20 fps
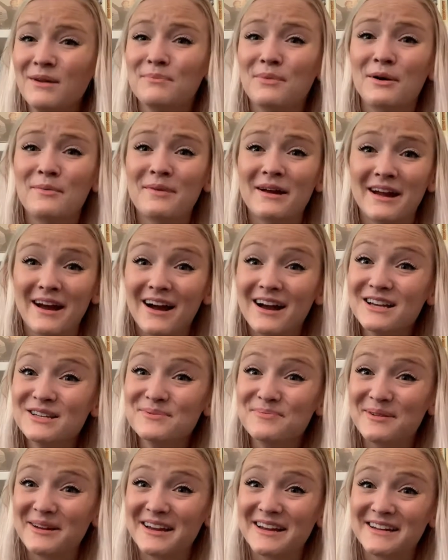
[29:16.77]
But my
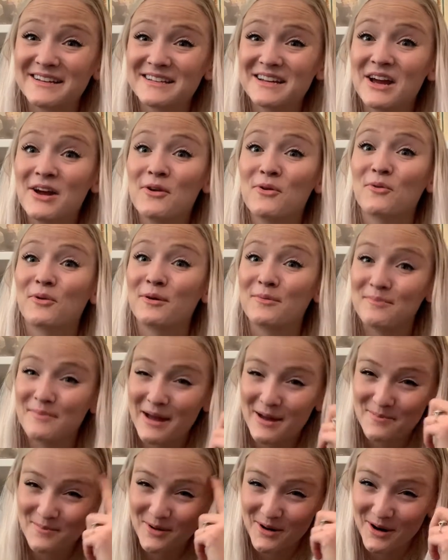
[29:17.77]
husband
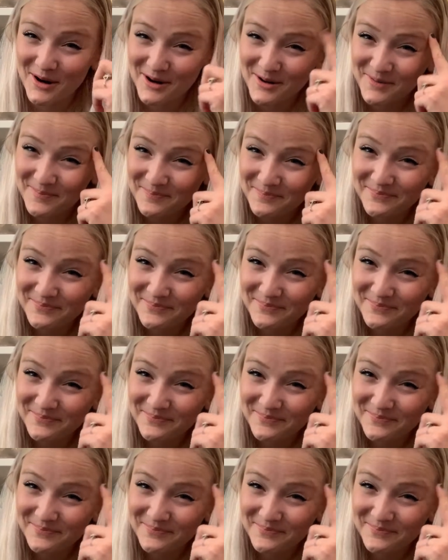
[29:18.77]
remembered,